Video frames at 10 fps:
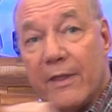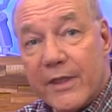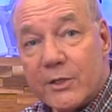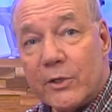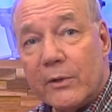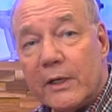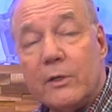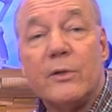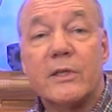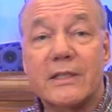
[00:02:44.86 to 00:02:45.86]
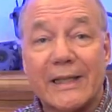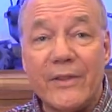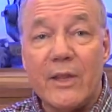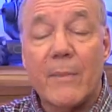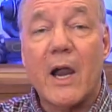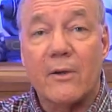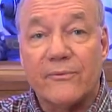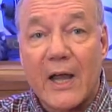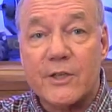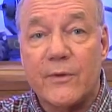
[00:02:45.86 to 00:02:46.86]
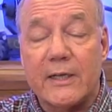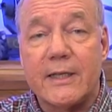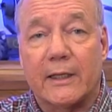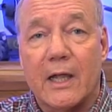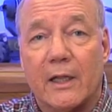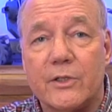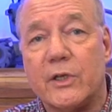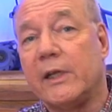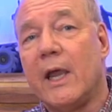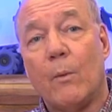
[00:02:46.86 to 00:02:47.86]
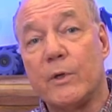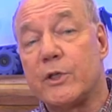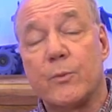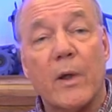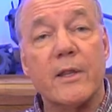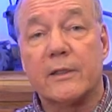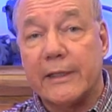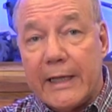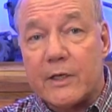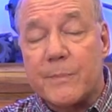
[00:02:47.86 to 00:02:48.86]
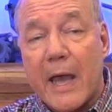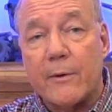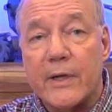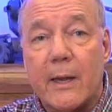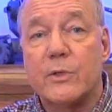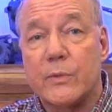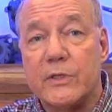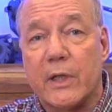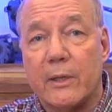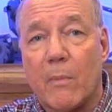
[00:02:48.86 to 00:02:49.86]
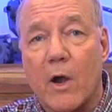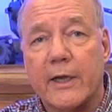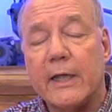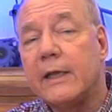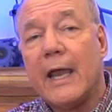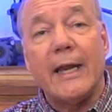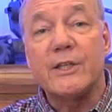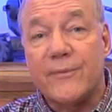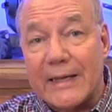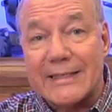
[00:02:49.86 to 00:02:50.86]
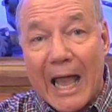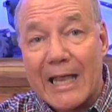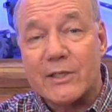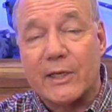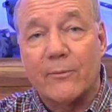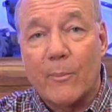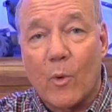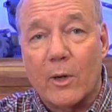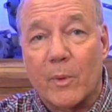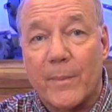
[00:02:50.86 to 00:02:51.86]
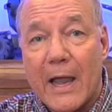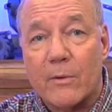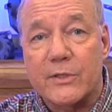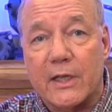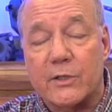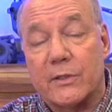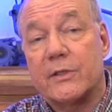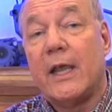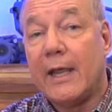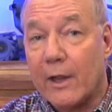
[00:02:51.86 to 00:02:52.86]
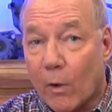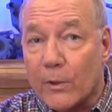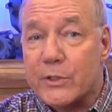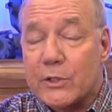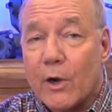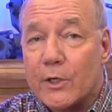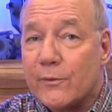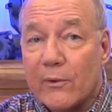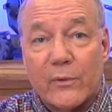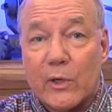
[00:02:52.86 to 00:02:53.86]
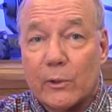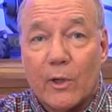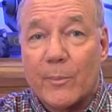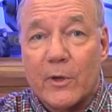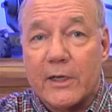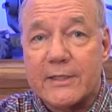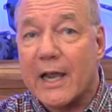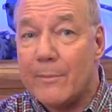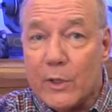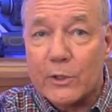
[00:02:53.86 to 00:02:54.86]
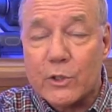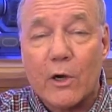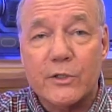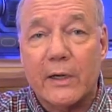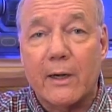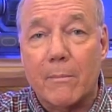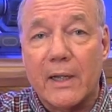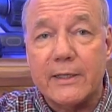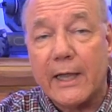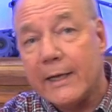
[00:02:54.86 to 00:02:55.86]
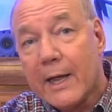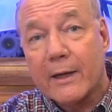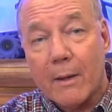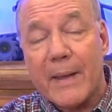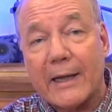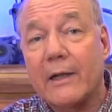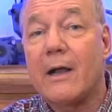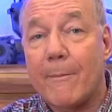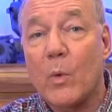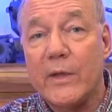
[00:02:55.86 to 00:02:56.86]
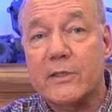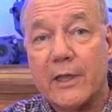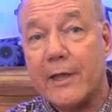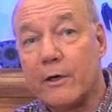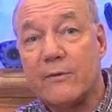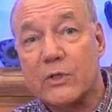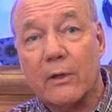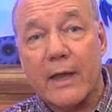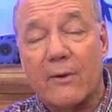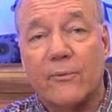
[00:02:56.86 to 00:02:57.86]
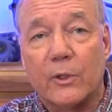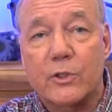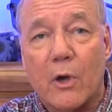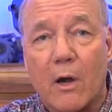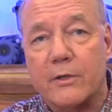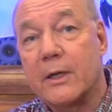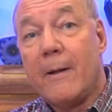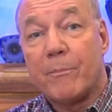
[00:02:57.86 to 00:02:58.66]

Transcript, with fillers: This unit uses lithium iron phosphate technology, which is one of the latest battery chemistries on the market, and it's fantastic for portable power stations. It holds a charge for a very long period of time. You could charge it on a Monday, come back a couple weeks later, you've still got a full charge.